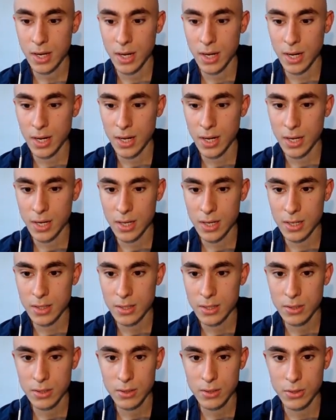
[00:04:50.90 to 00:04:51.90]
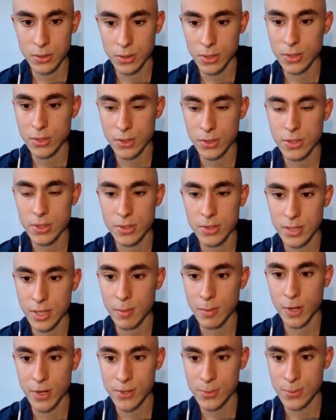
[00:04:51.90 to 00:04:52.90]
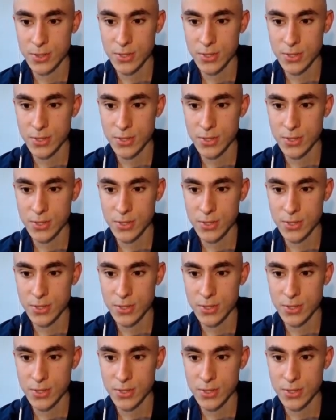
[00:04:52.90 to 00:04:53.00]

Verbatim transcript: this uh, should this should be good. Good. Good. Yeah. Awesome